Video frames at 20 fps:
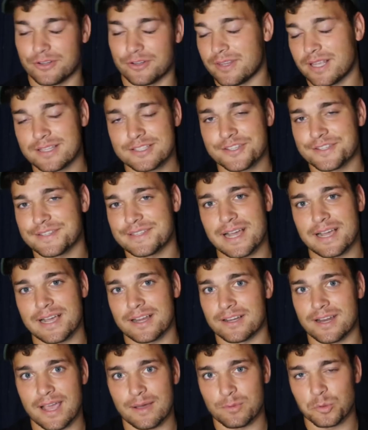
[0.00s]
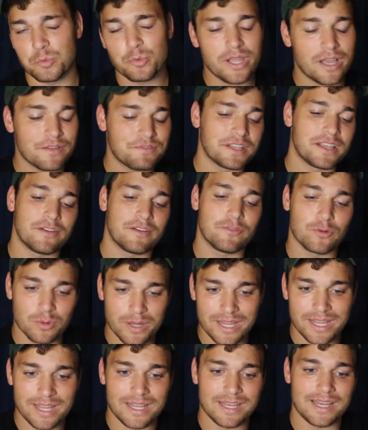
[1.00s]
That's just not going to happen. We have to give
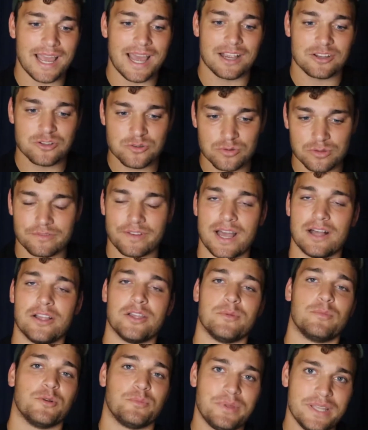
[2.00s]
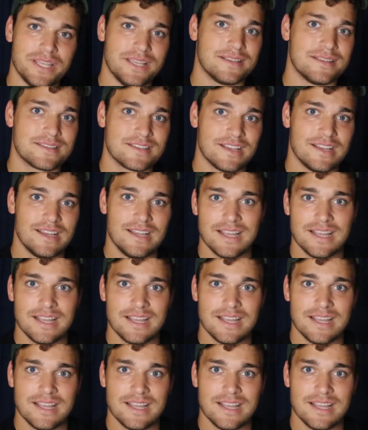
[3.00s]
away an actual valuable piece.